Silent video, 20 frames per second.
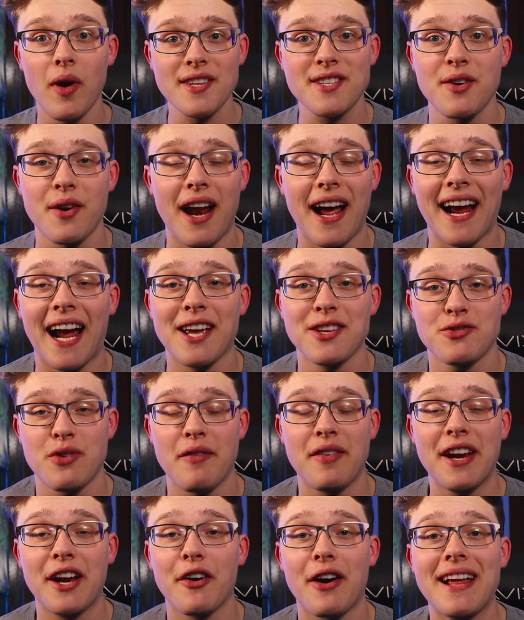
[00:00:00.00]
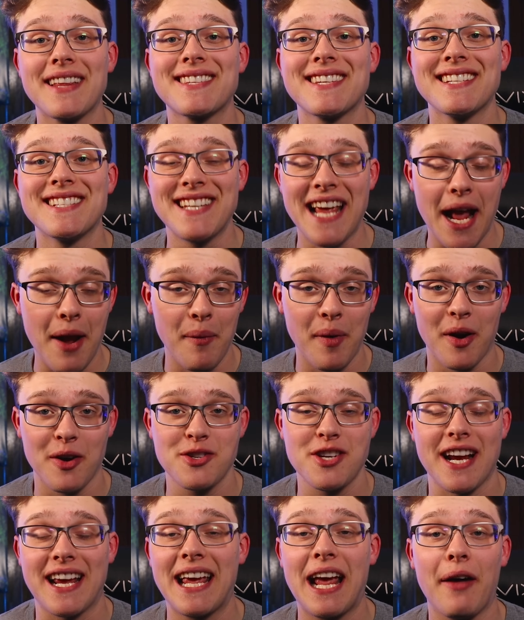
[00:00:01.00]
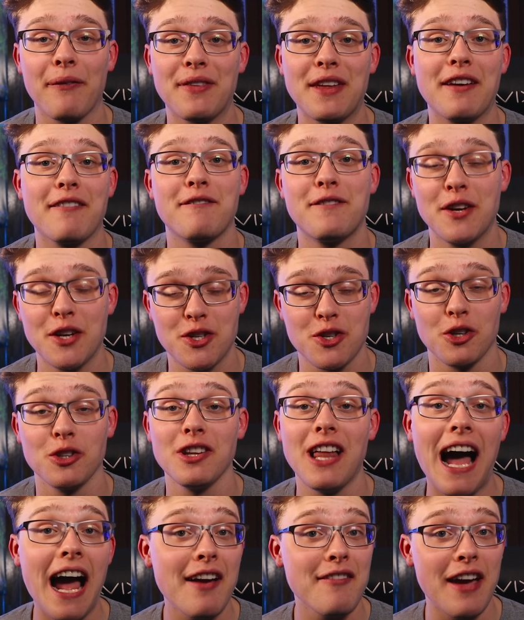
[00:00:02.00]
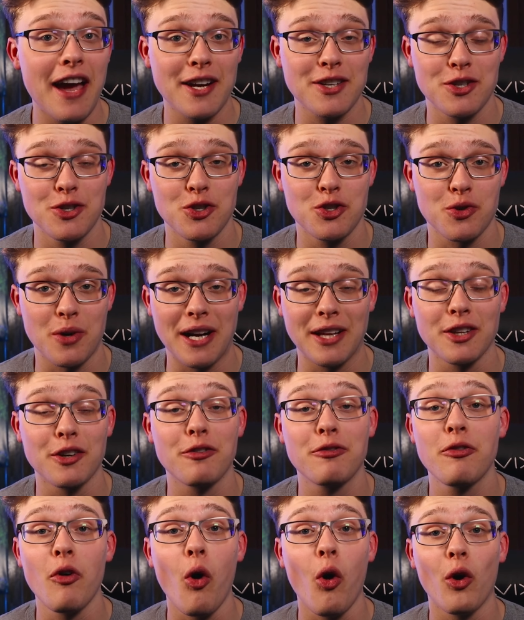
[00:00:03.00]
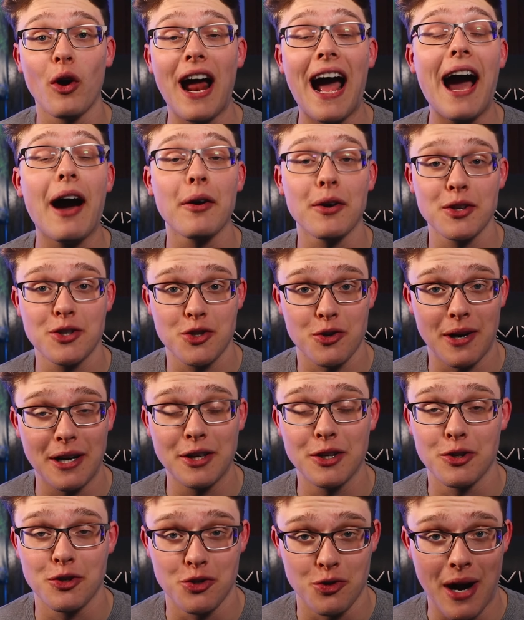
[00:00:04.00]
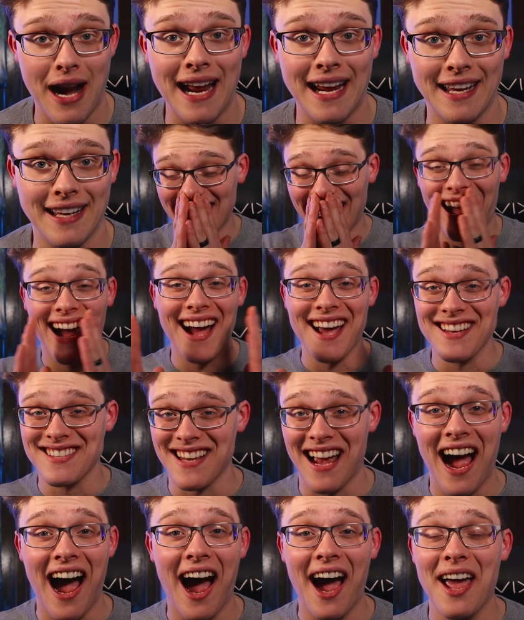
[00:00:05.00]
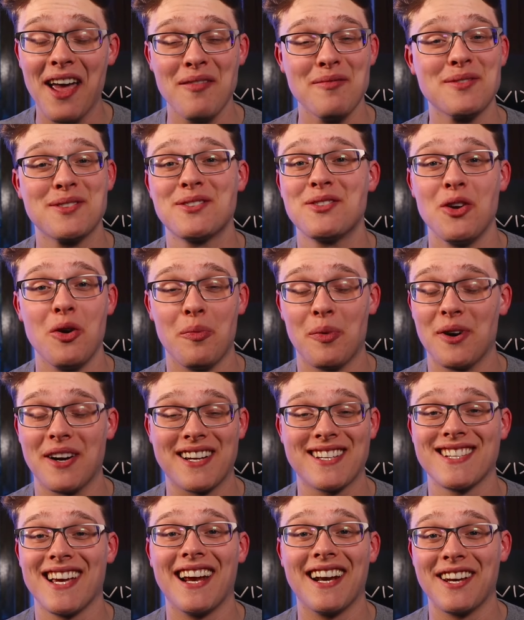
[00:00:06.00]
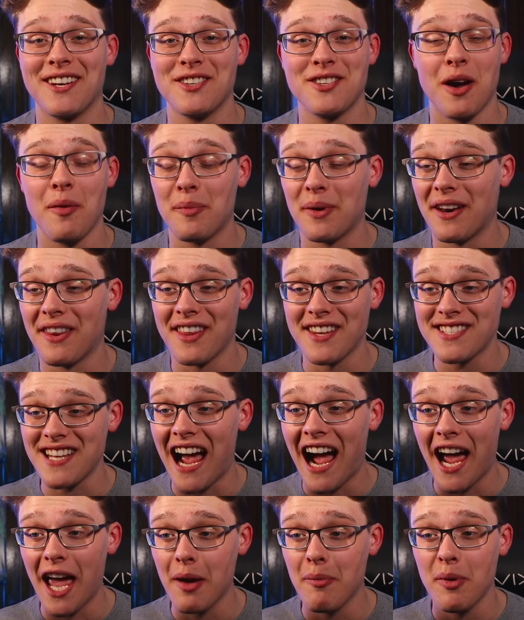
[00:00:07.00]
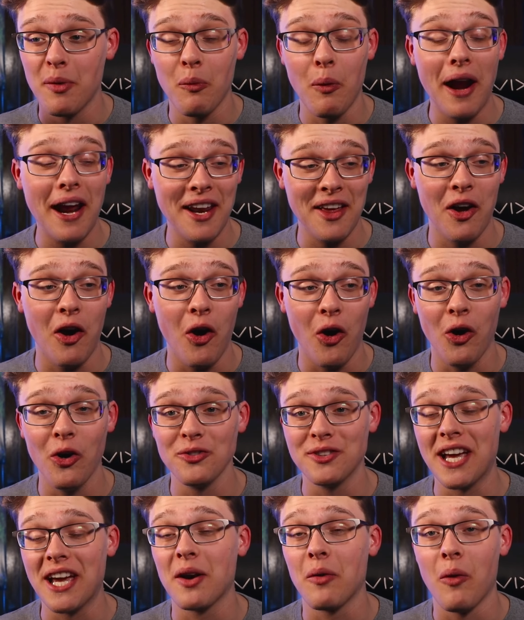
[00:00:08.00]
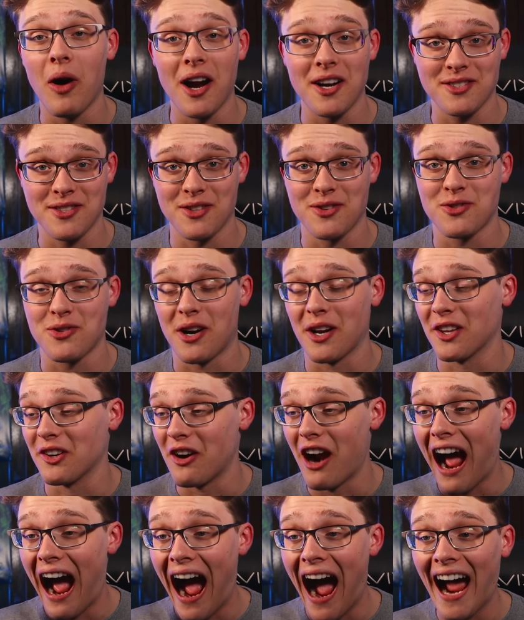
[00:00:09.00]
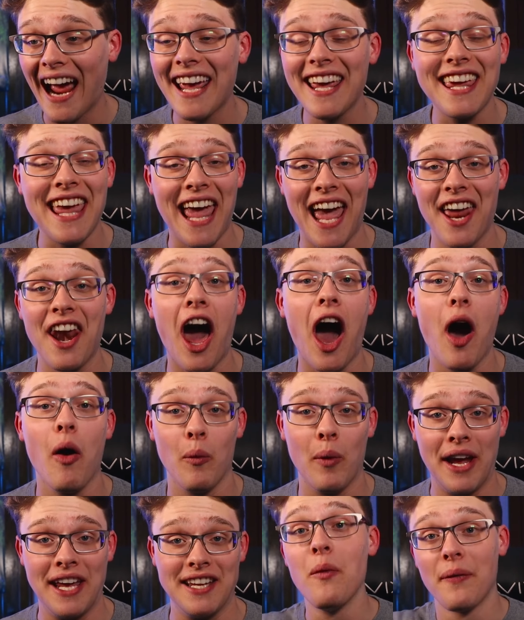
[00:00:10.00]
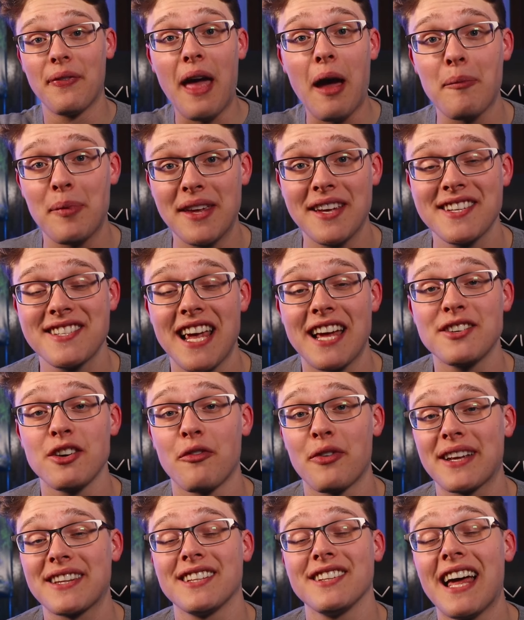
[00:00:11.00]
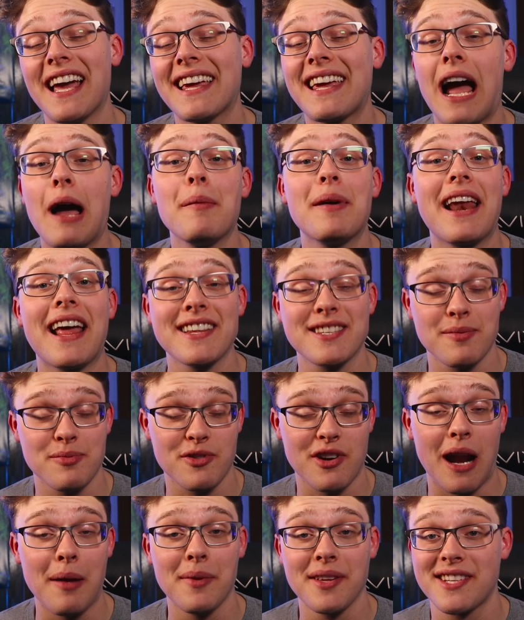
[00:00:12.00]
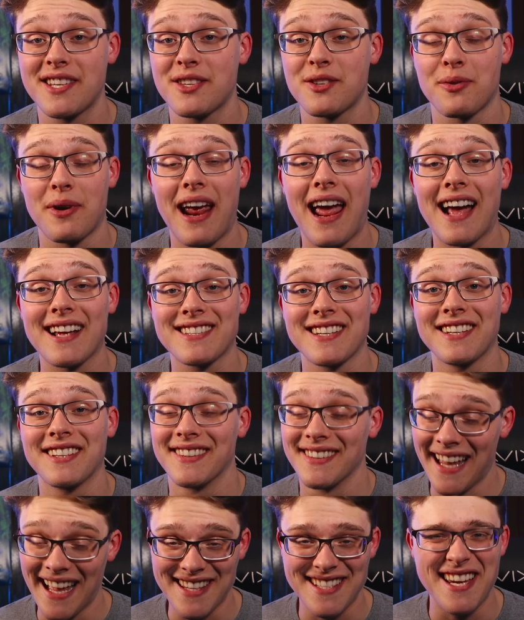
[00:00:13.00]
What's going on, guys? Draven here, and today we are checking out the official live-action trailer for How to Train Your Dragon. Guys, I am super excited to jump into this. I have been waiting all day to watch this trailer. I cannot wait. With that being said, don't forget to like, comment, and subscribe. Let's get to reacting. Let's